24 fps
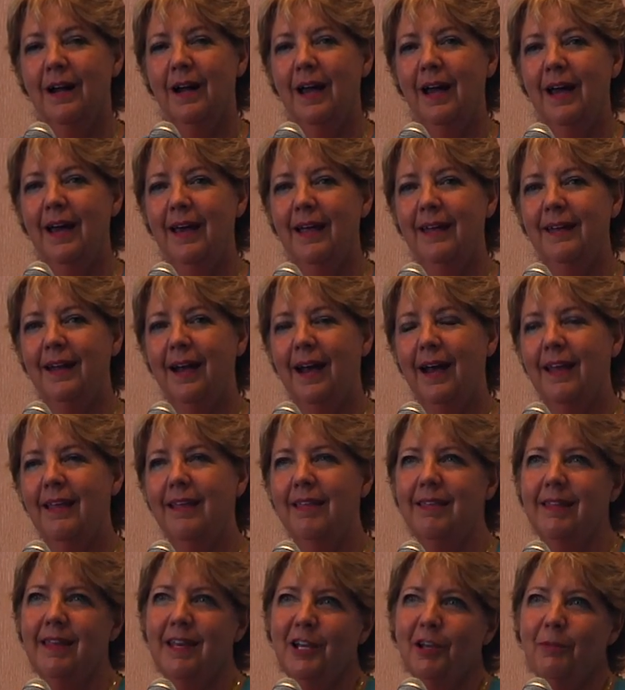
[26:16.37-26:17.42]
And I
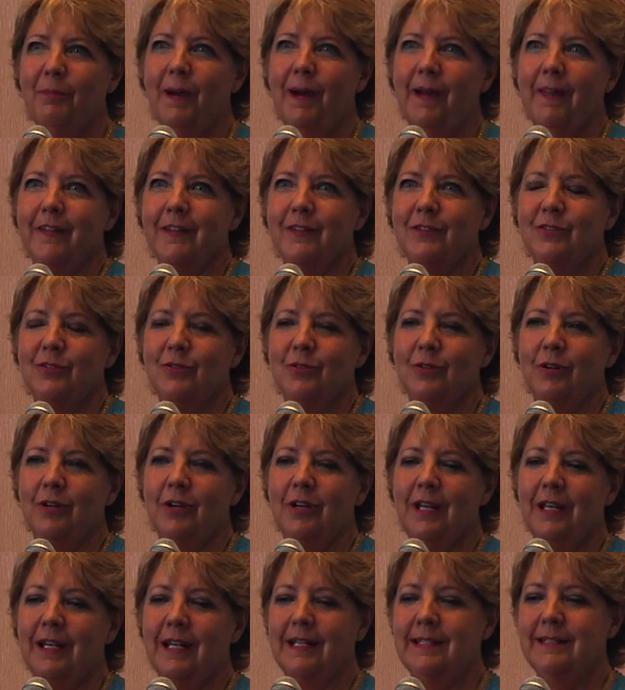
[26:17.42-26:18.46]
think about the
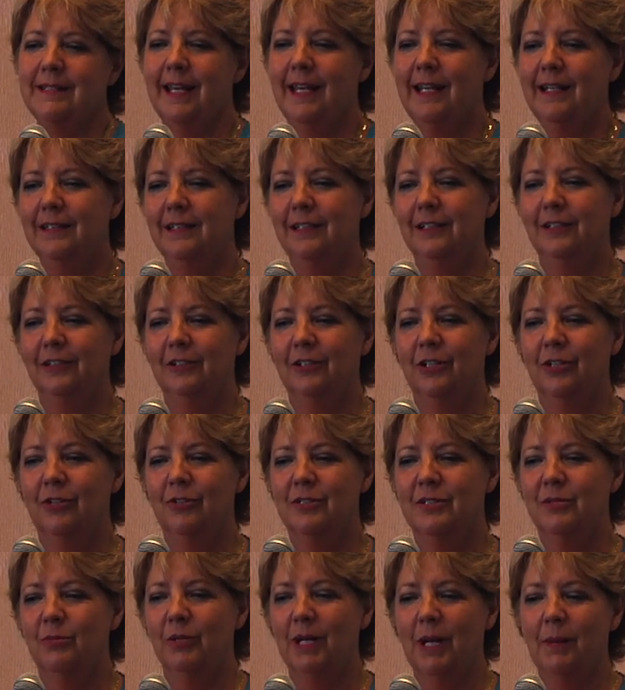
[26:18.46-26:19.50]
story, and I take little
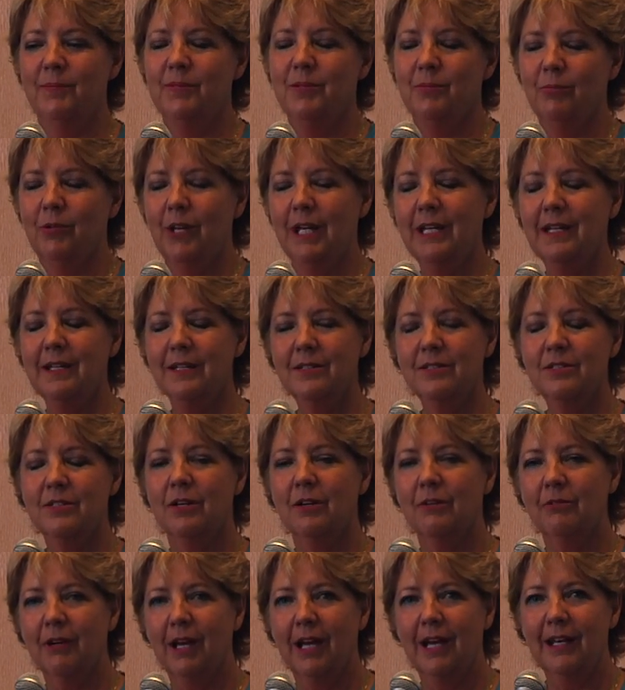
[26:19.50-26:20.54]
notes. And when I'm ready to
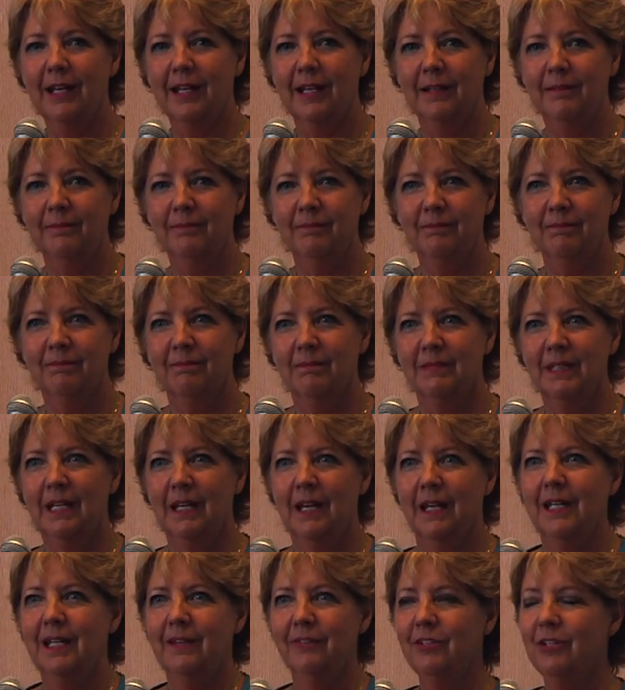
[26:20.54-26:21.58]
start writing,
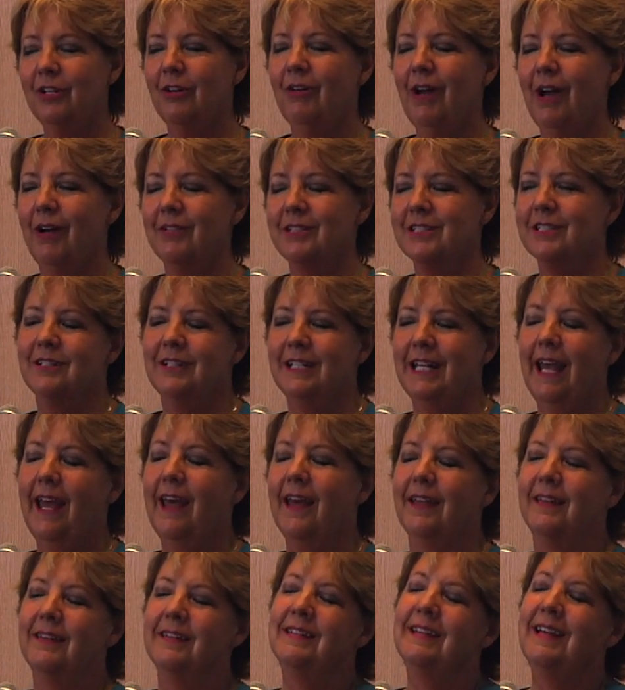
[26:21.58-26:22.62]
I never know how it's going to
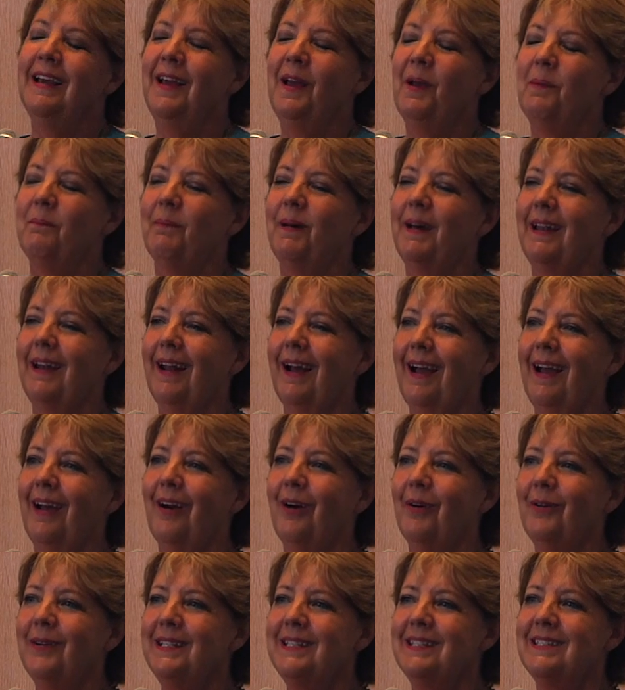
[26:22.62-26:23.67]
end, but I
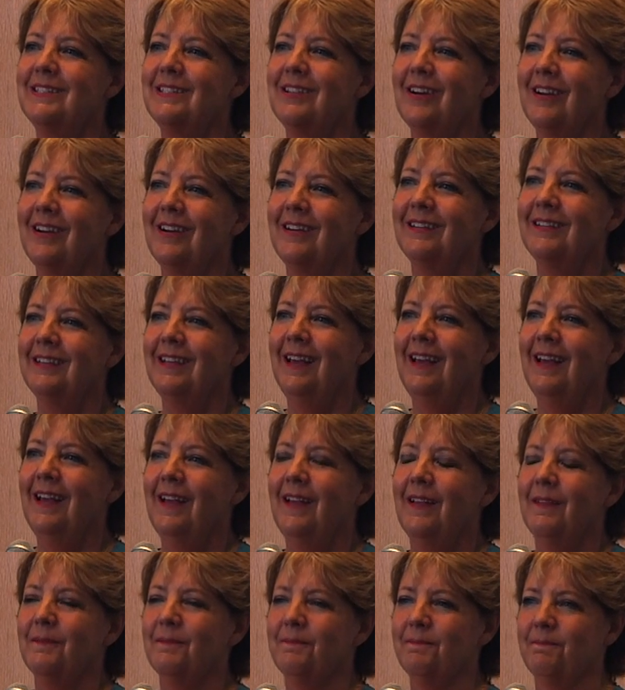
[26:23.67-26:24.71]
always start
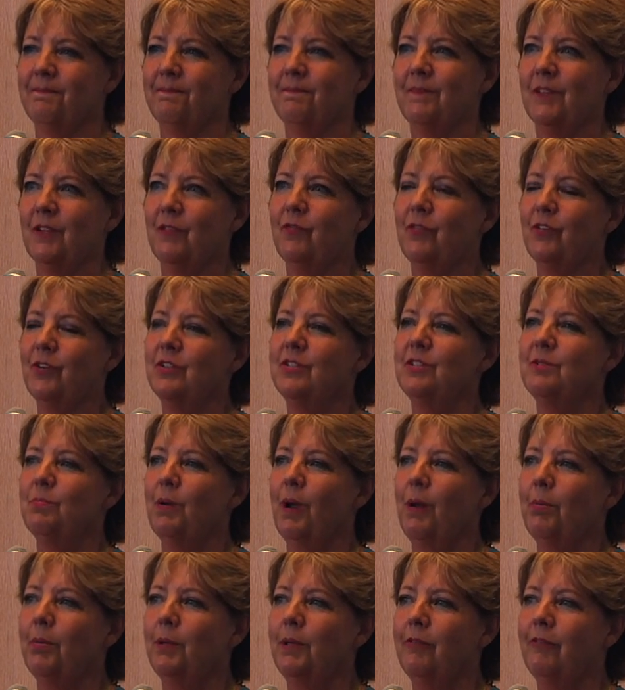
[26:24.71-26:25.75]
the first
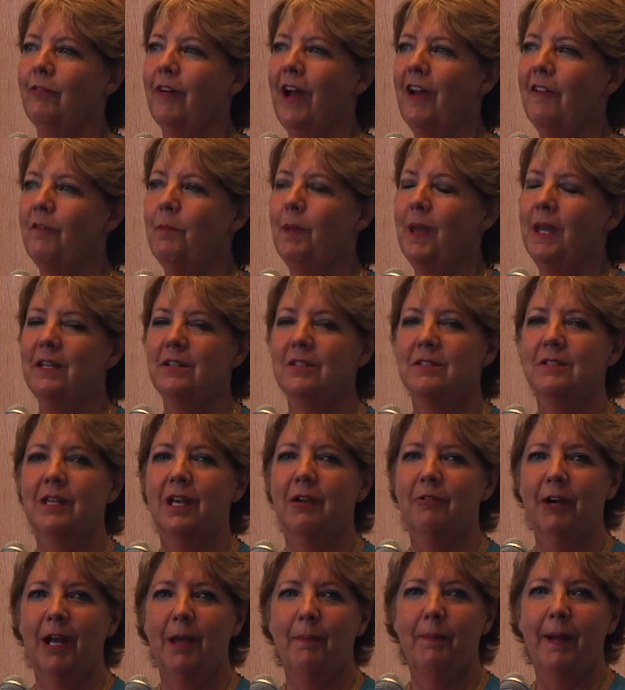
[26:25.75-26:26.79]
probably five pages
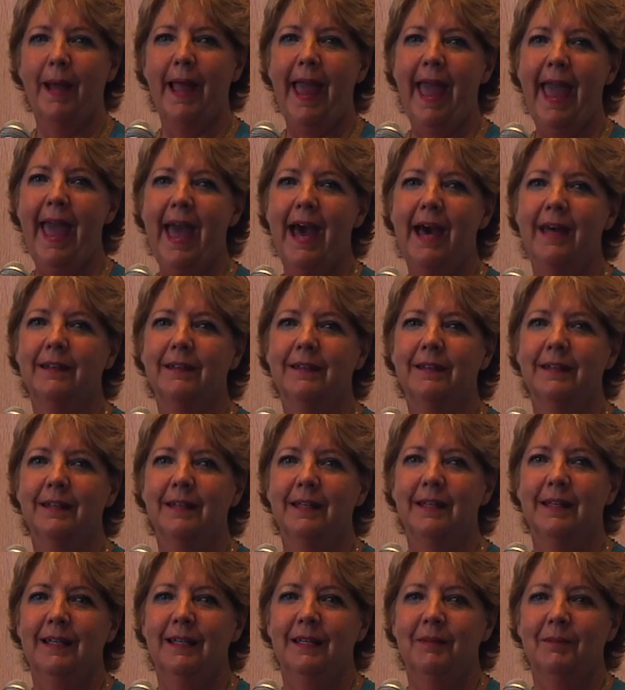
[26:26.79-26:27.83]
I write by hand,
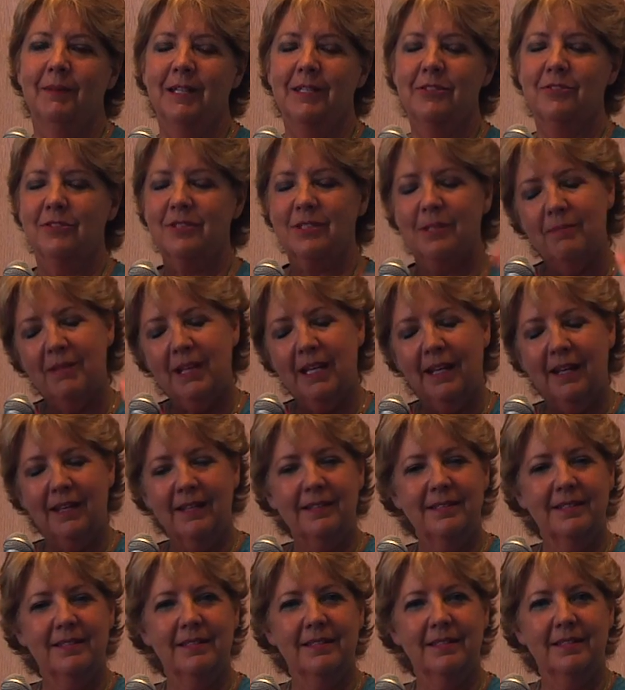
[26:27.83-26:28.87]
because there's something
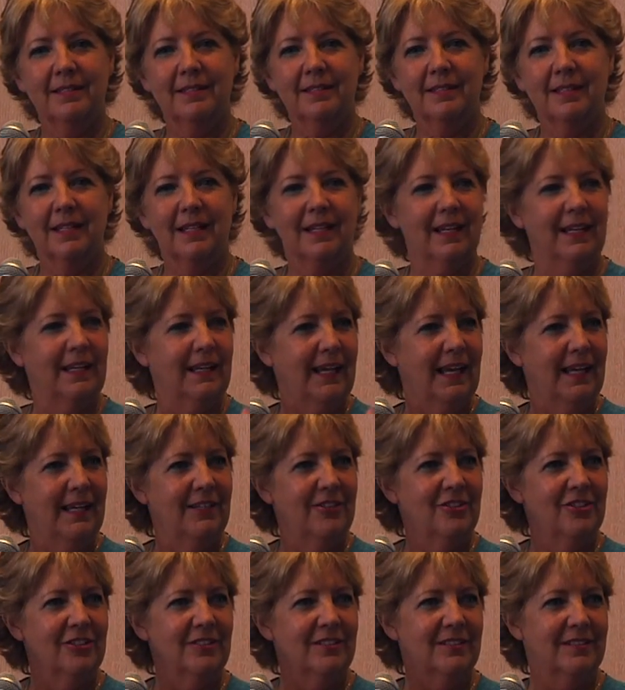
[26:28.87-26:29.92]
else that
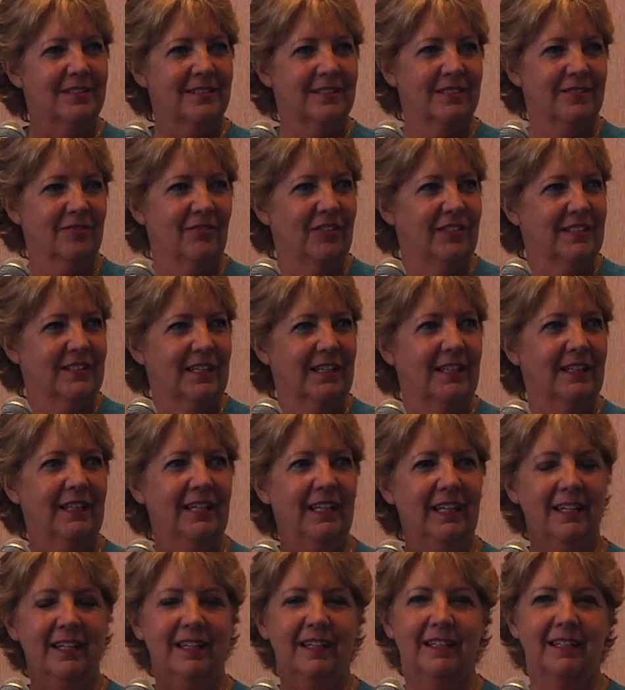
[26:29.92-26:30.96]
engages
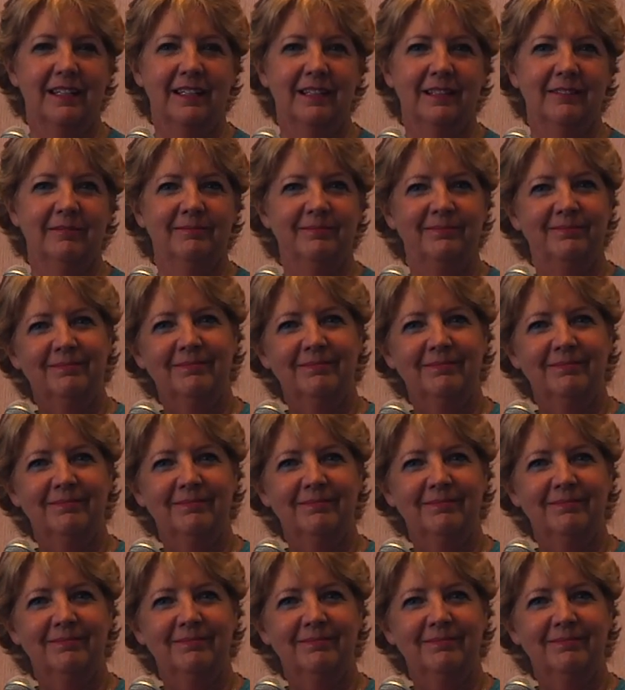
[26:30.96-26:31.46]
physically and